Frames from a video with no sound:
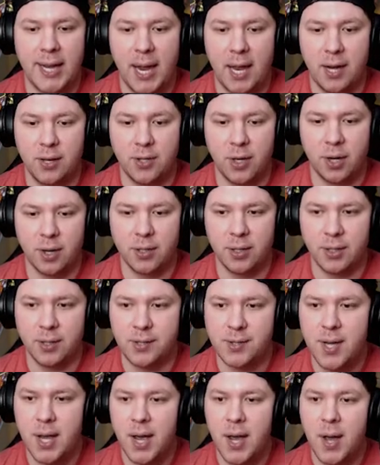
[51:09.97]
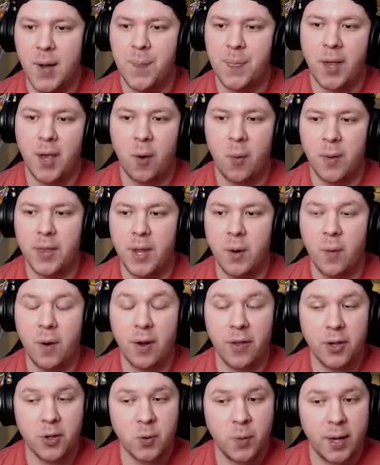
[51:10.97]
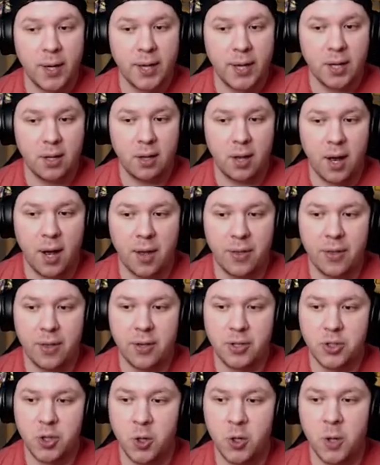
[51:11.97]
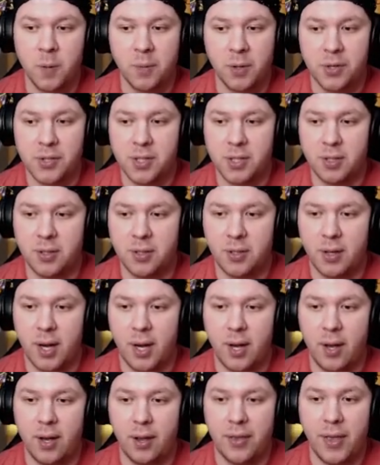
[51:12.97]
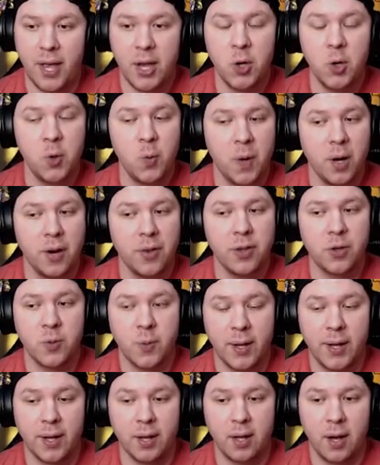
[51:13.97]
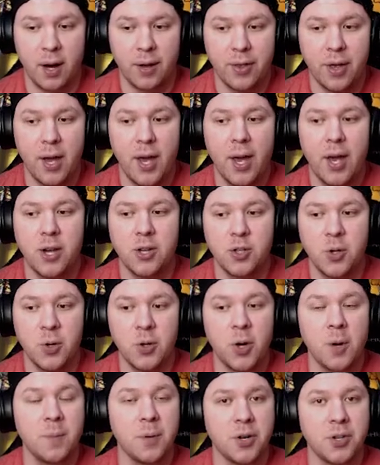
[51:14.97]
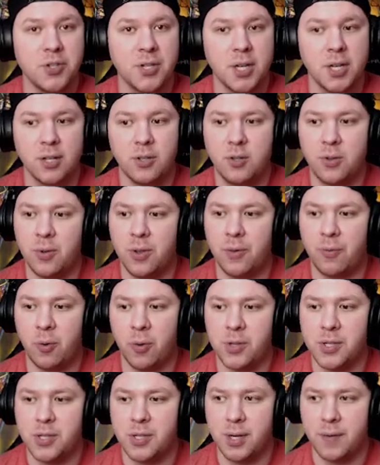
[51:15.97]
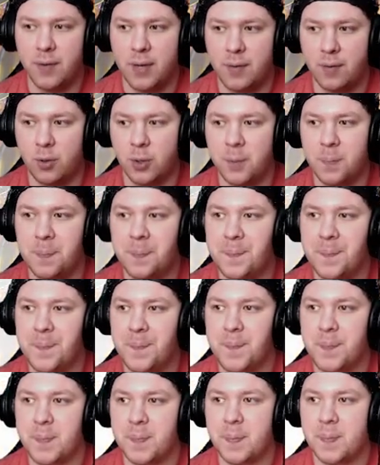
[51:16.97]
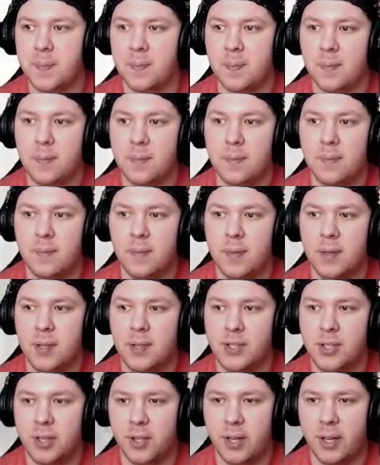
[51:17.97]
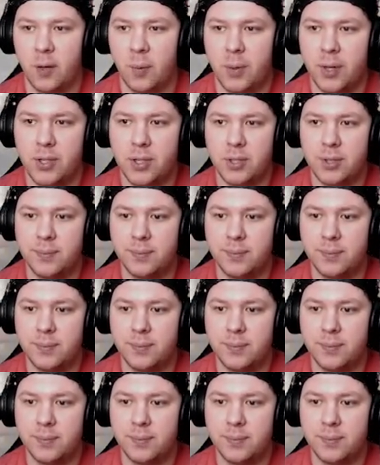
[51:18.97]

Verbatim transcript: and darkness. When they wear the twilight cloth, show no mercy. Uh, they who wear the twilight cloth show no mercy to the forces of evil. Looks like a wish.